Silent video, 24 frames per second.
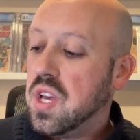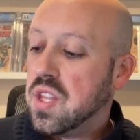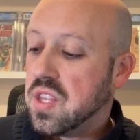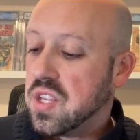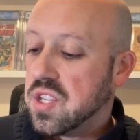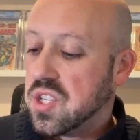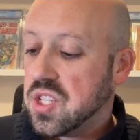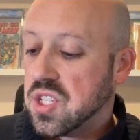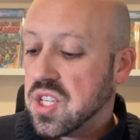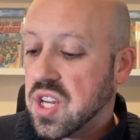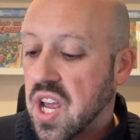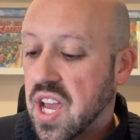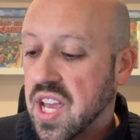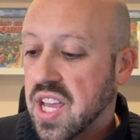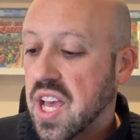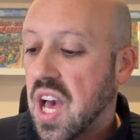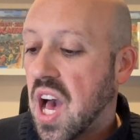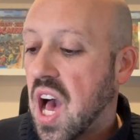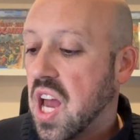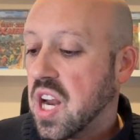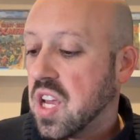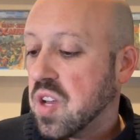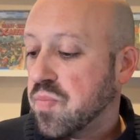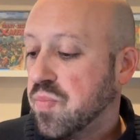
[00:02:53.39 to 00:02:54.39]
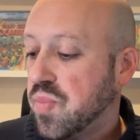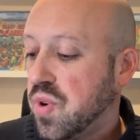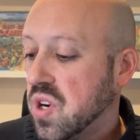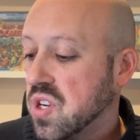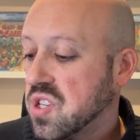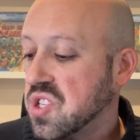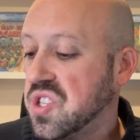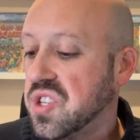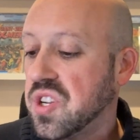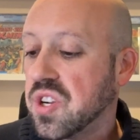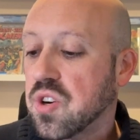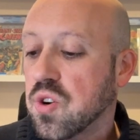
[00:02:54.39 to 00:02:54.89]
This is an iconic
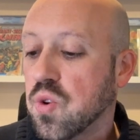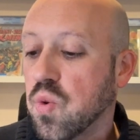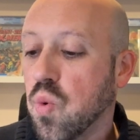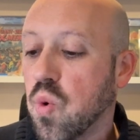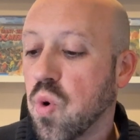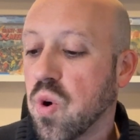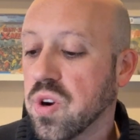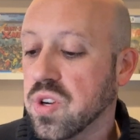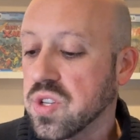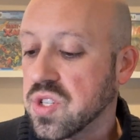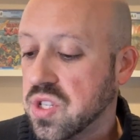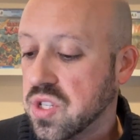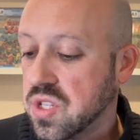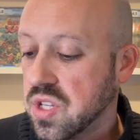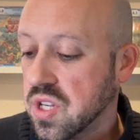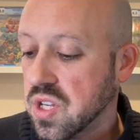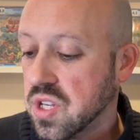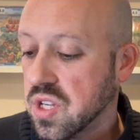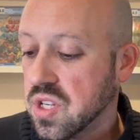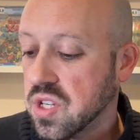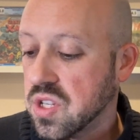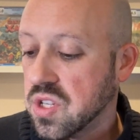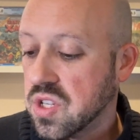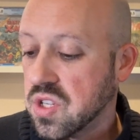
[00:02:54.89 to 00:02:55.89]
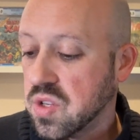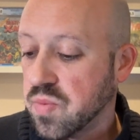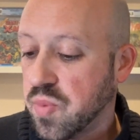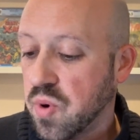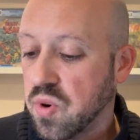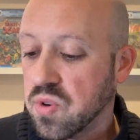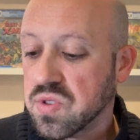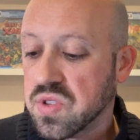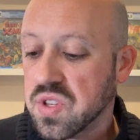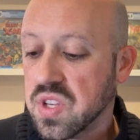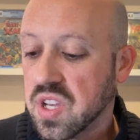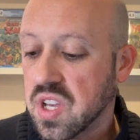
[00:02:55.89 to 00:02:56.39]
book. Secret Wars is
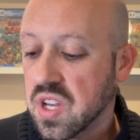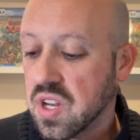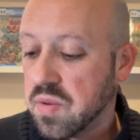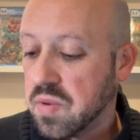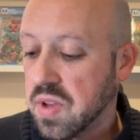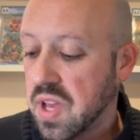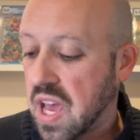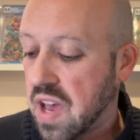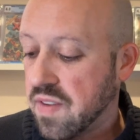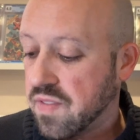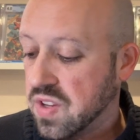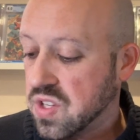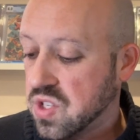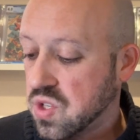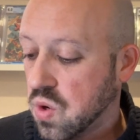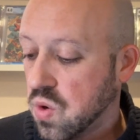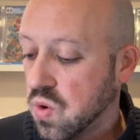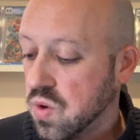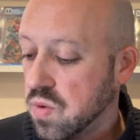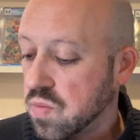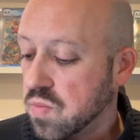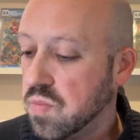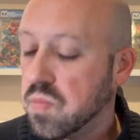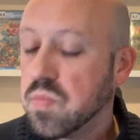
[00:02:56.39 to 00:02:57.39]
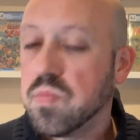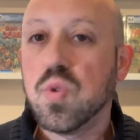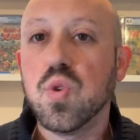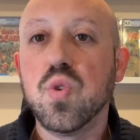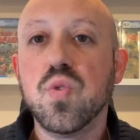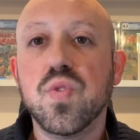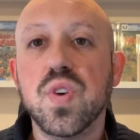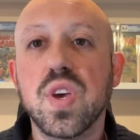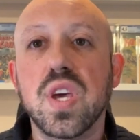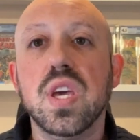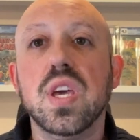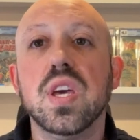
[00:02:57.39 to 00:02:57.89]
supposedly going to have its own
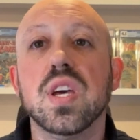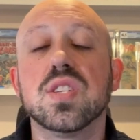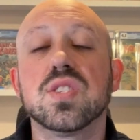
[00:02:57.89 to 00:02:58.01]
movie.